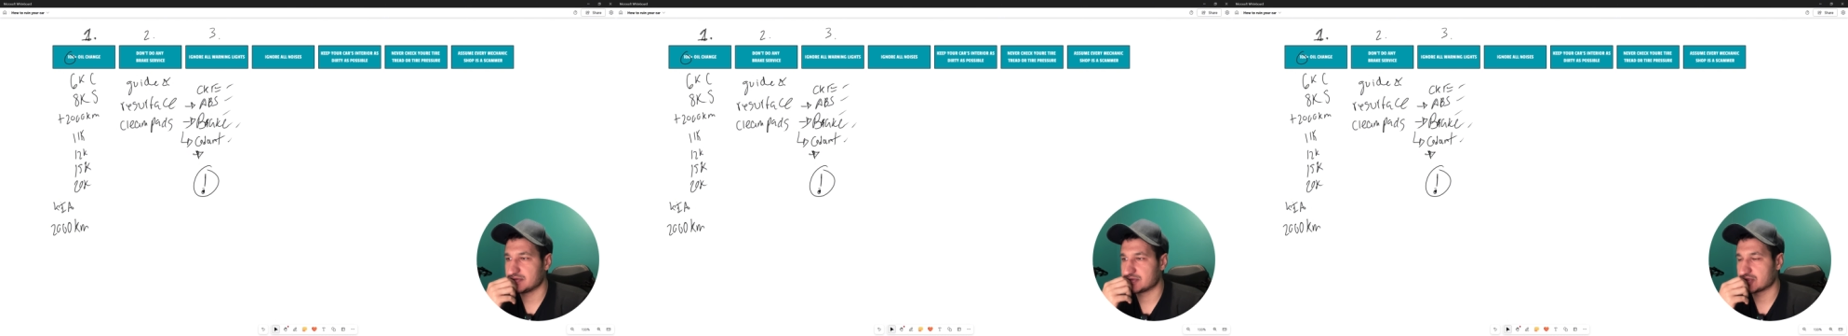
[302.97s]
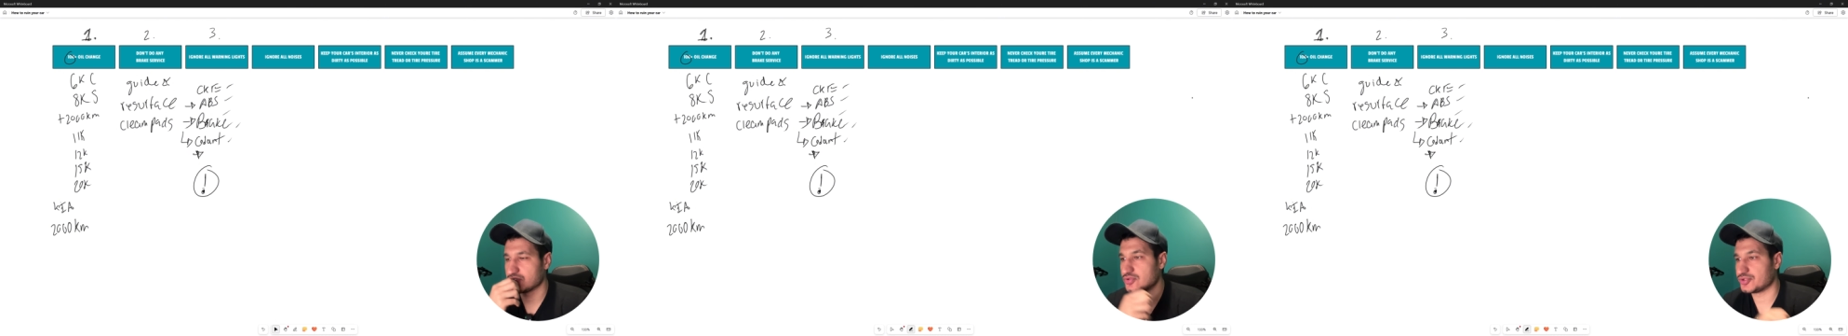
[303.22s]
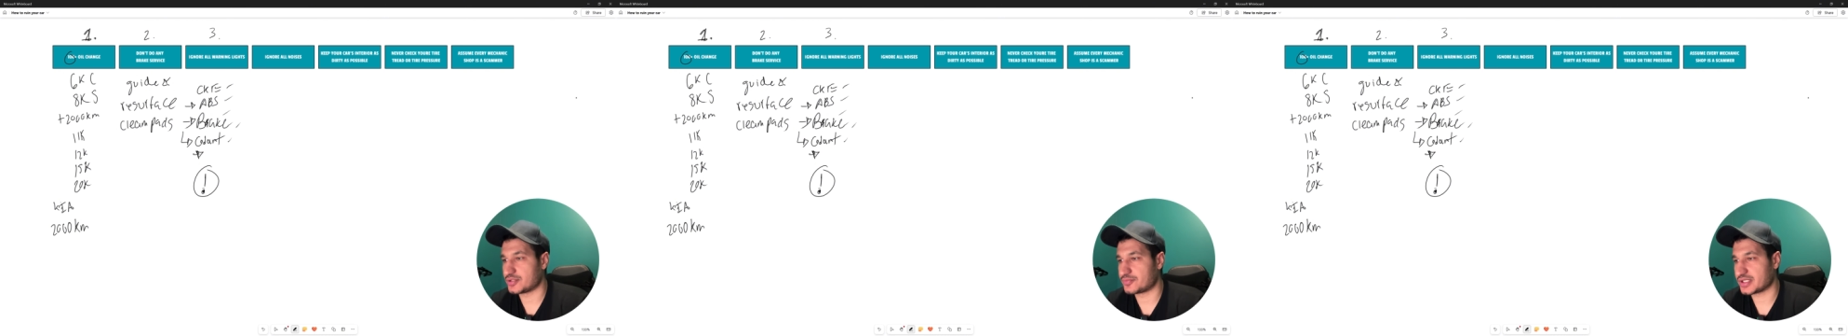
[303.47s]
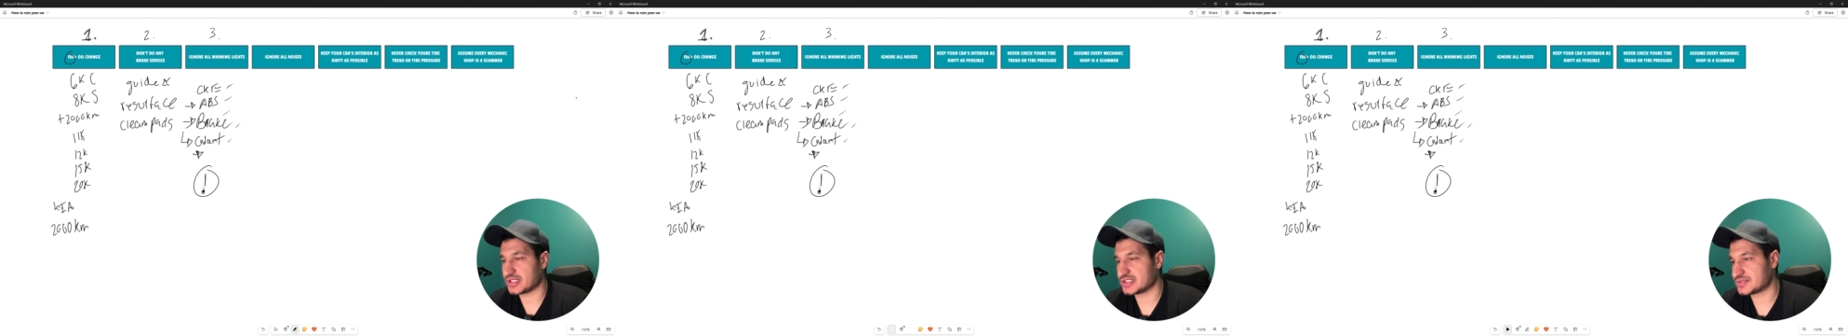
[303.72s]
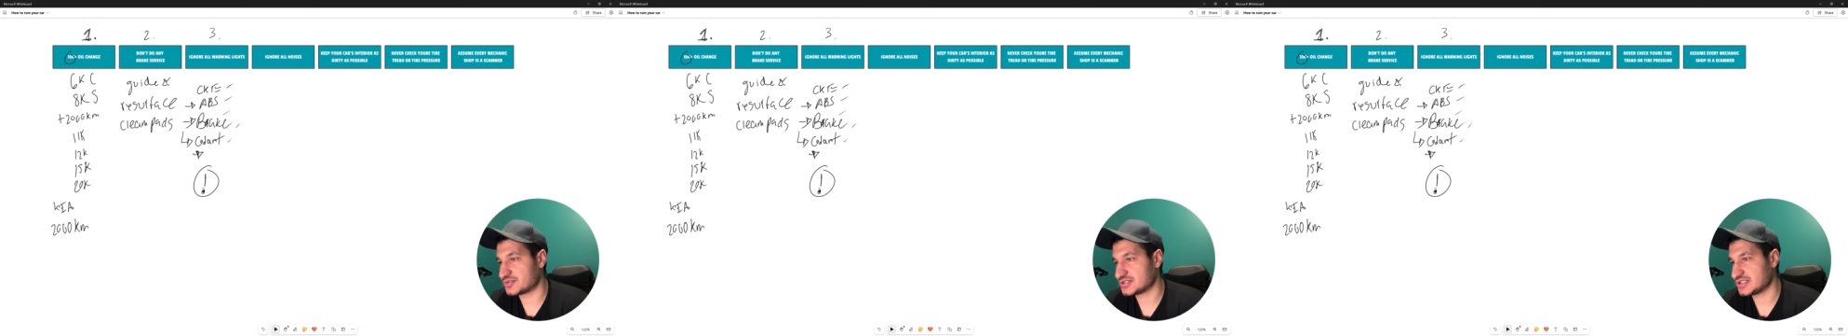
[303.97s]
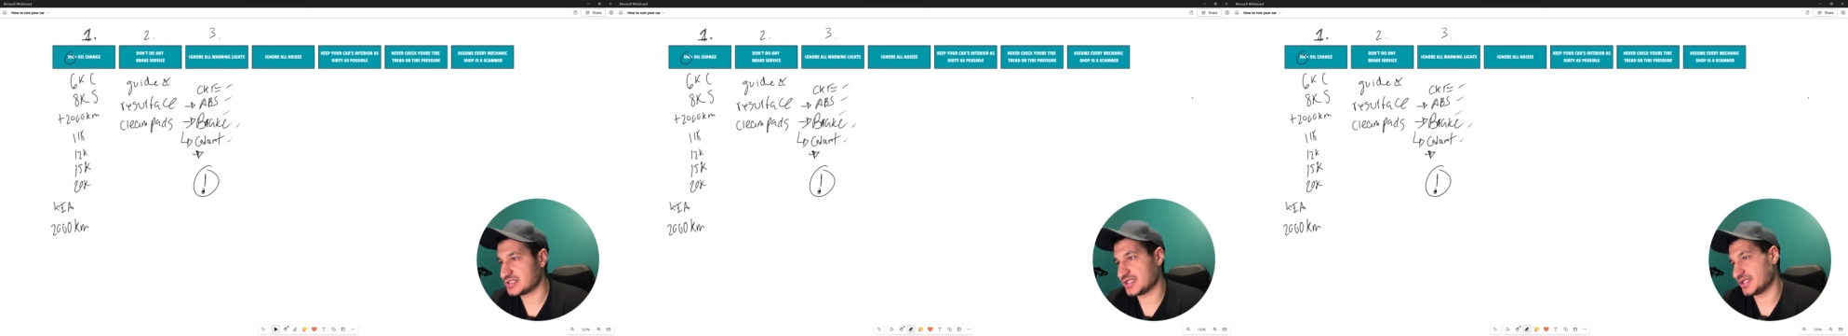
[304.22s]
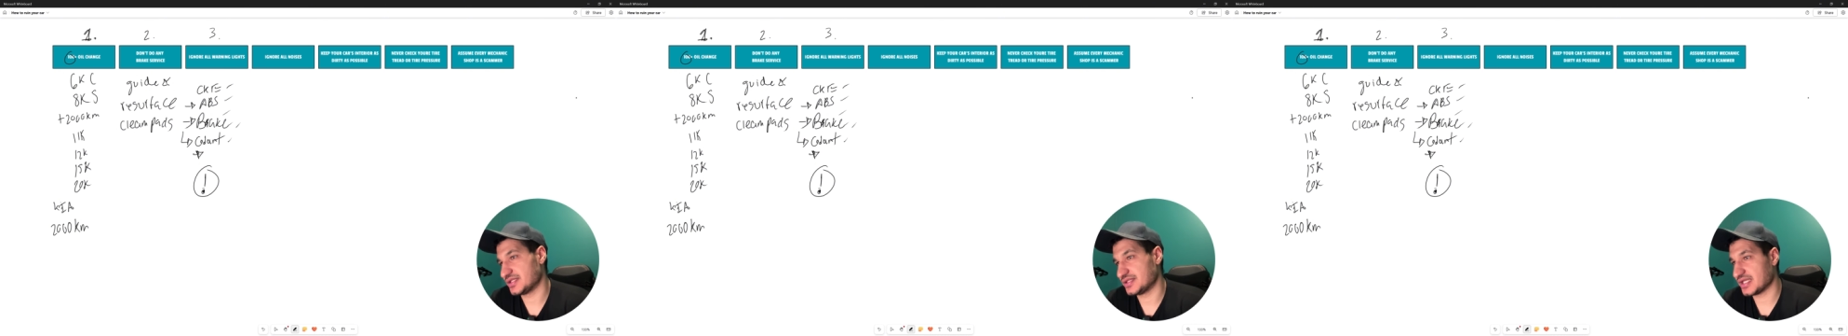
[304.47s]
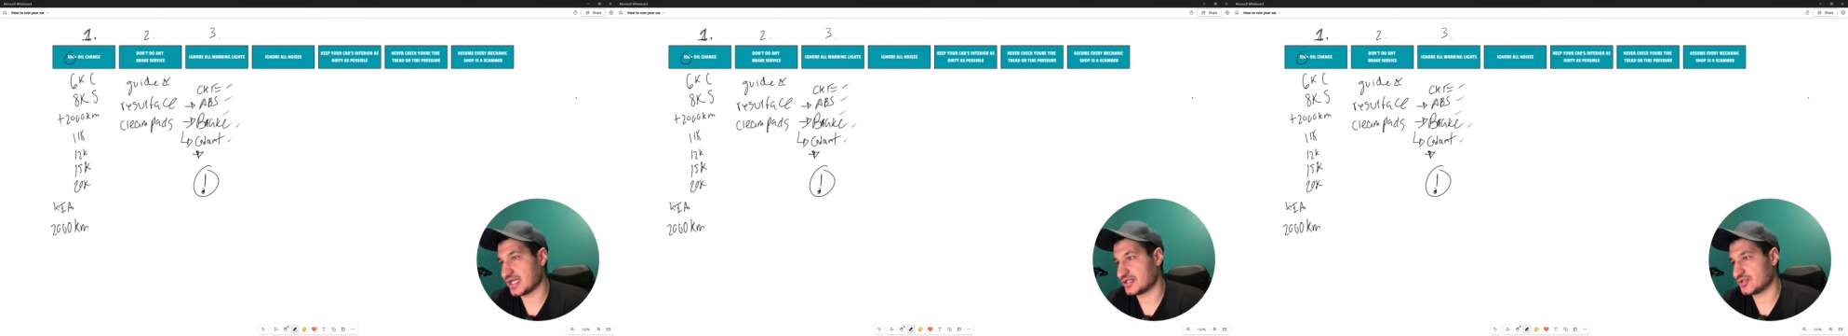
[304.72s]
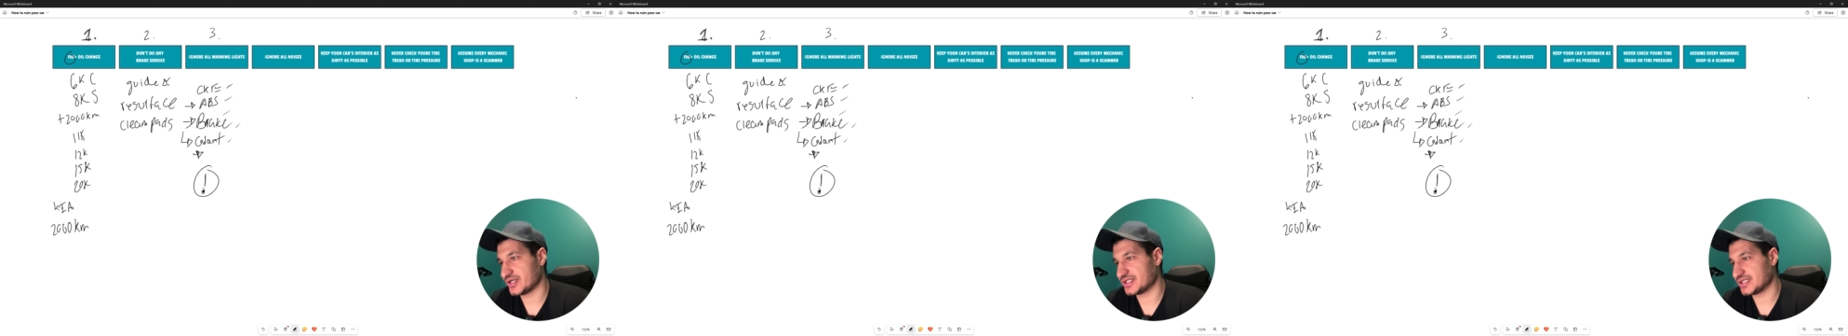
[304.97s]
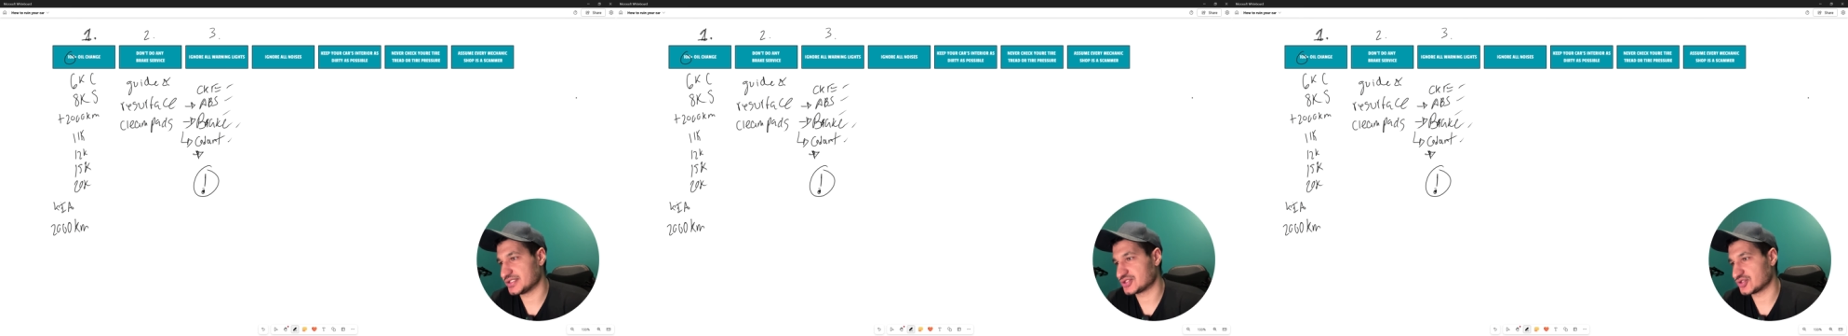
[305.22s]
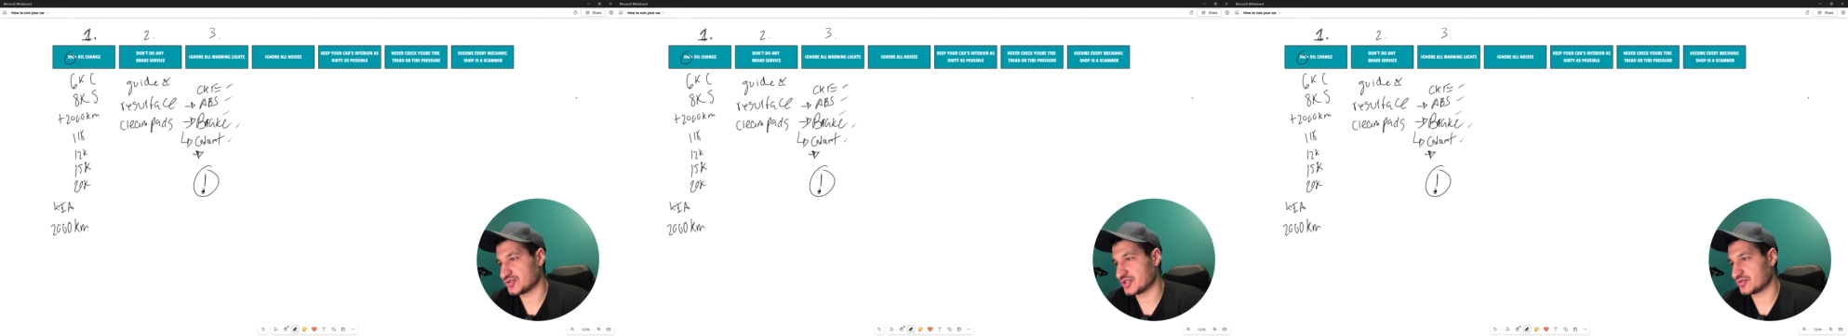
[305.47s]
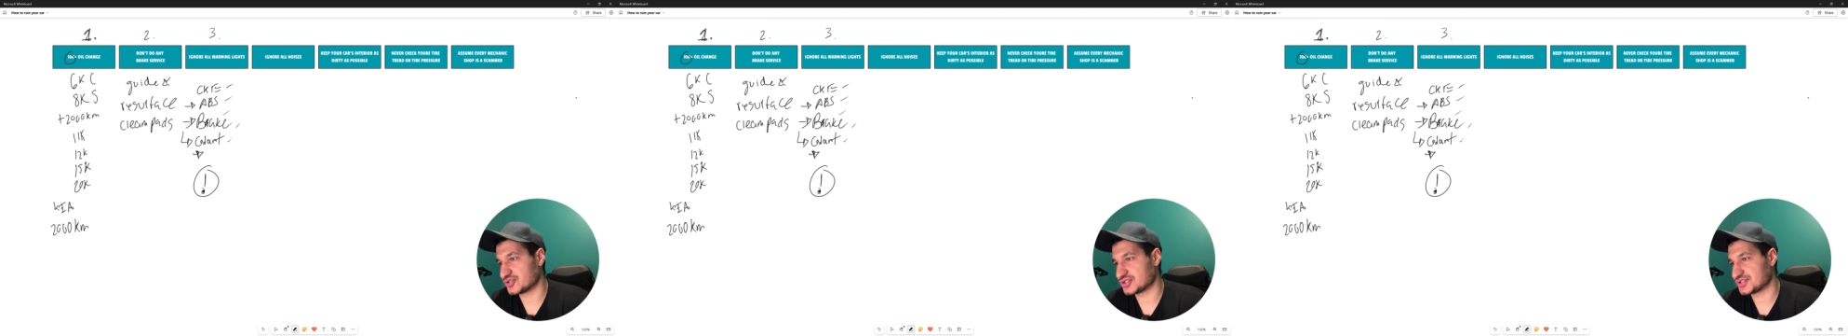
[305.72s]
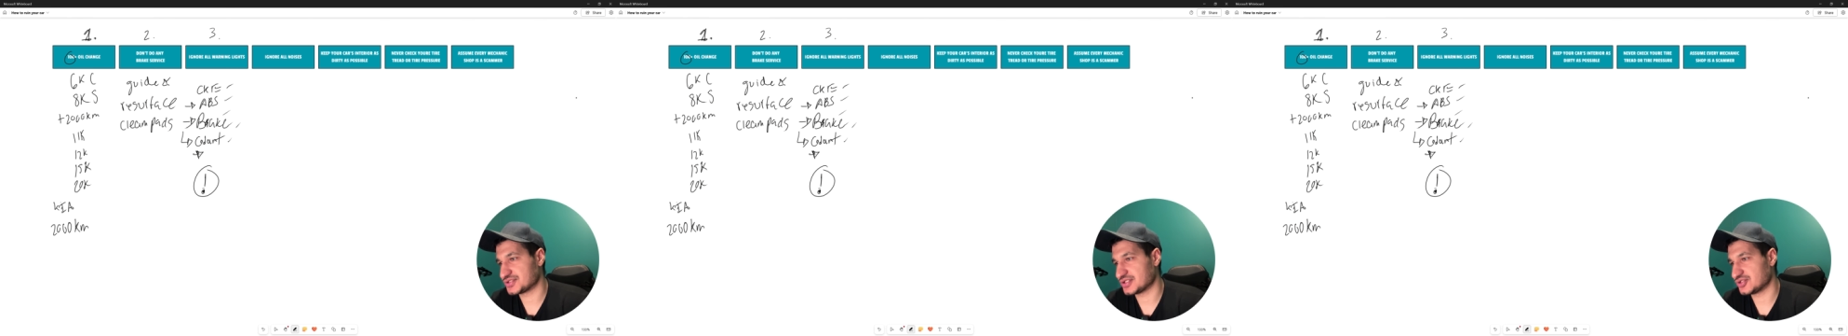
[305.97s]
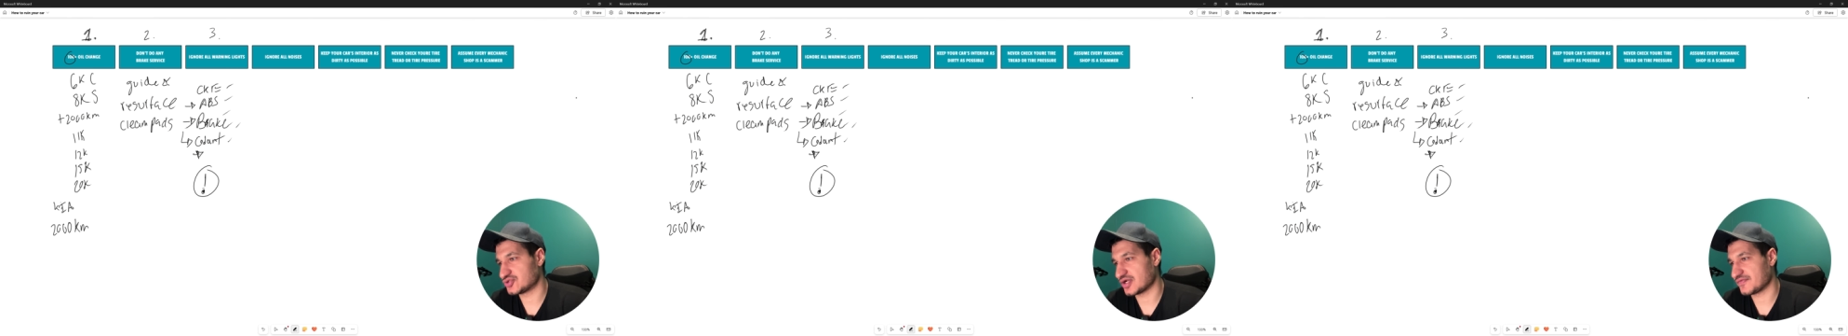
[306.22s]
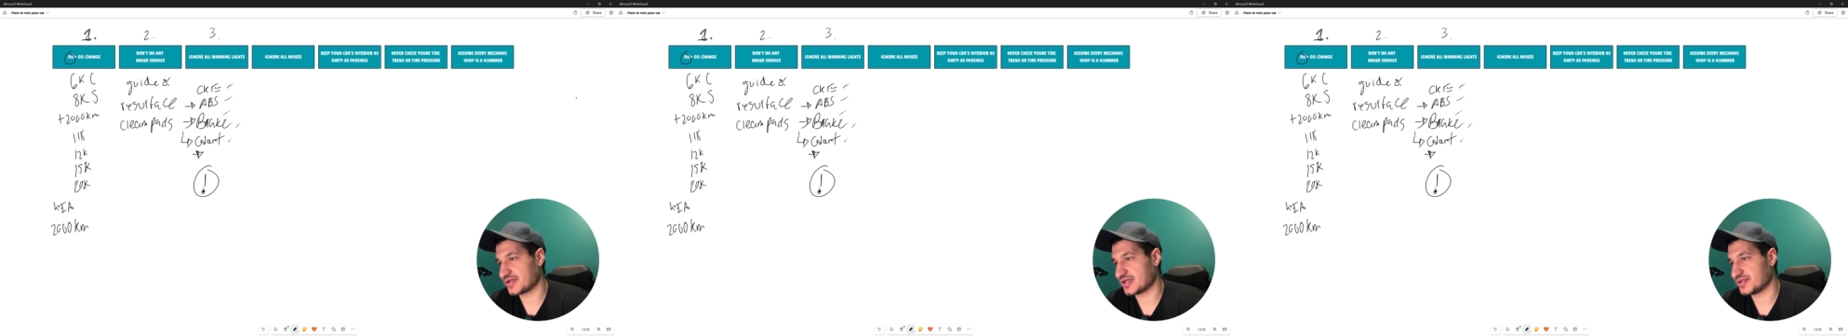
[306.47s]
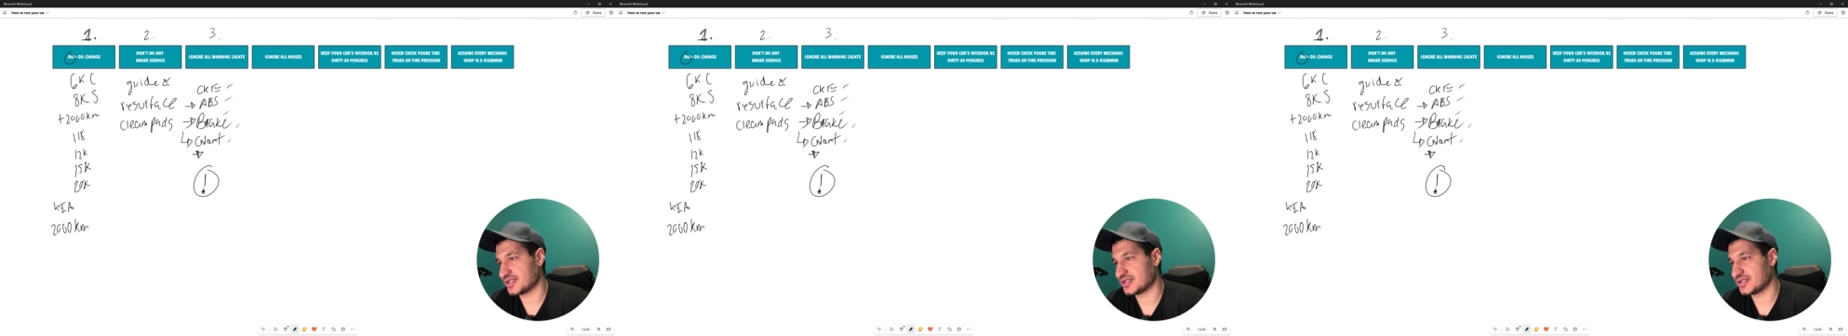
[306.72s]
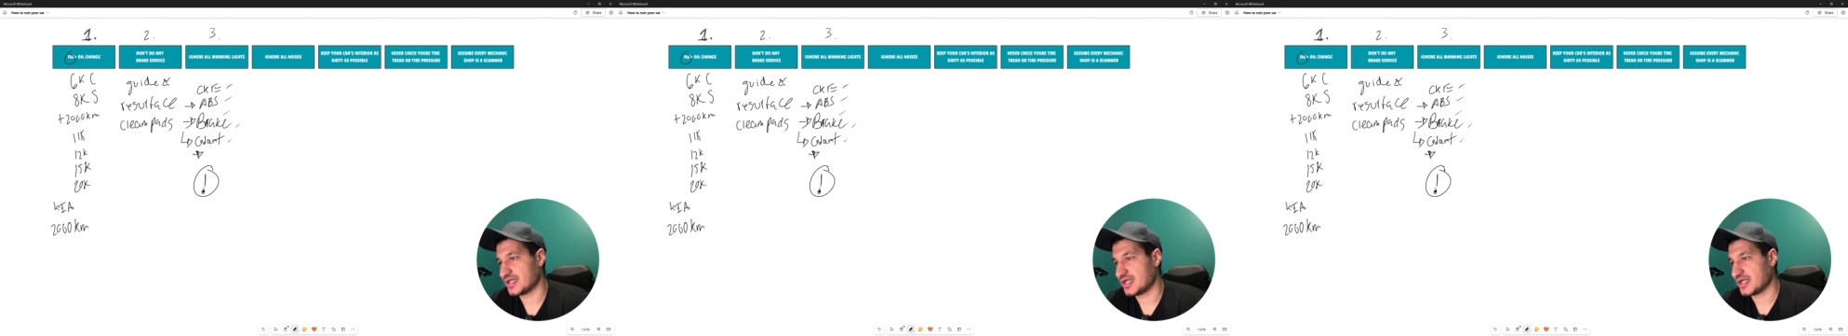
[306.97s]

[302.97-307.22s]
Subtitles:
So their brake lines bursted, and then they had no idea. So they were just driving, and then